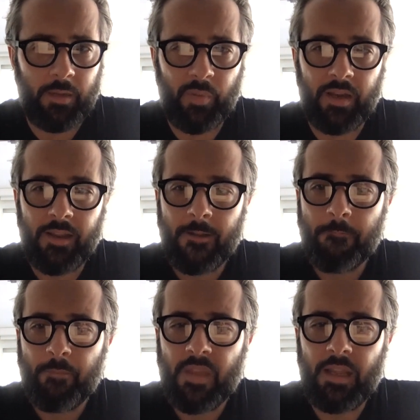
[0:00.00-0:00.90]
But
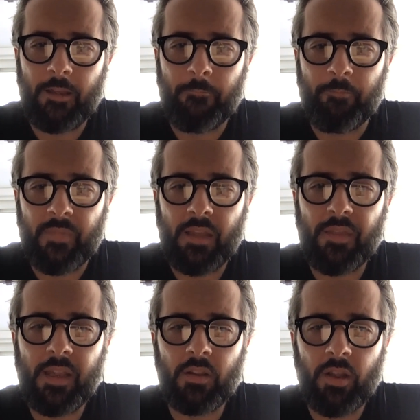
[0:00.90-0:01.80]
I
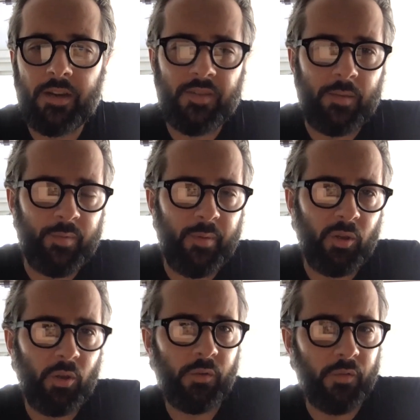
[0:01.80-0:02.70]
think a lot of times
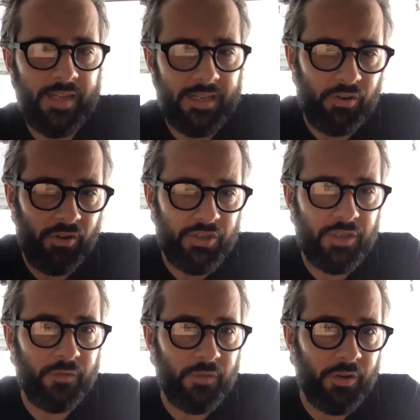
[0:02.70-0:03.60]
people look for technology
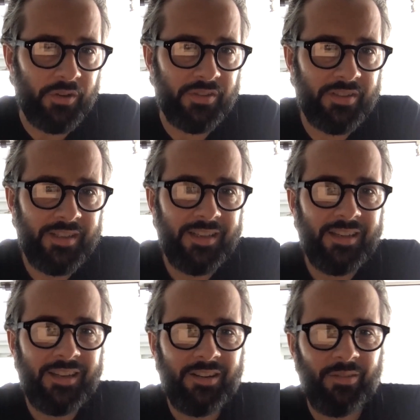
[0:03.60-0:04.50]
first
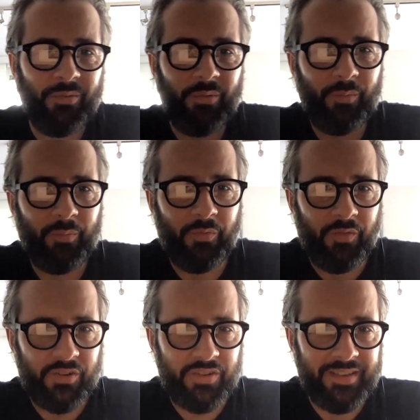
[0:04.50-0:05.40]

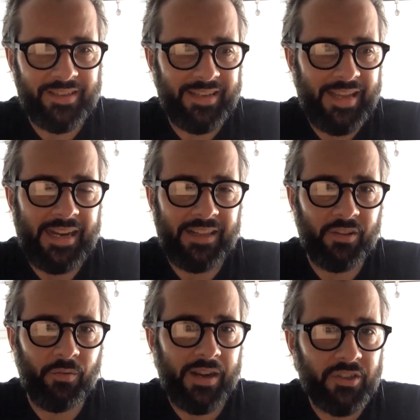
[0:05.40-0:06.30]
versus getting
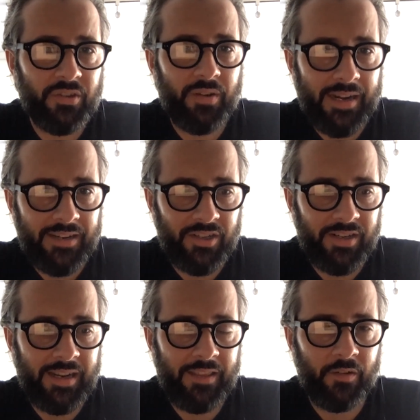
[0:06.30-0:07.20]
the right
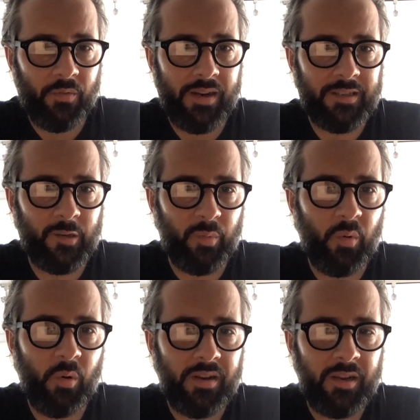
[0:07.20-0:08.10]
strategy and the right
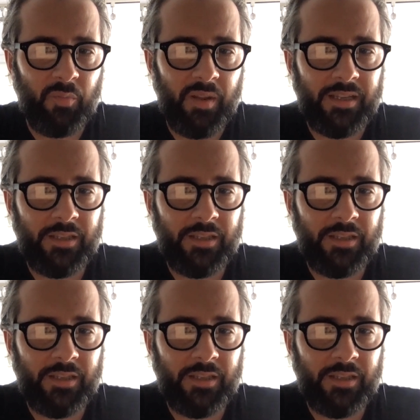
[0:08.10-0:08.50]
support in place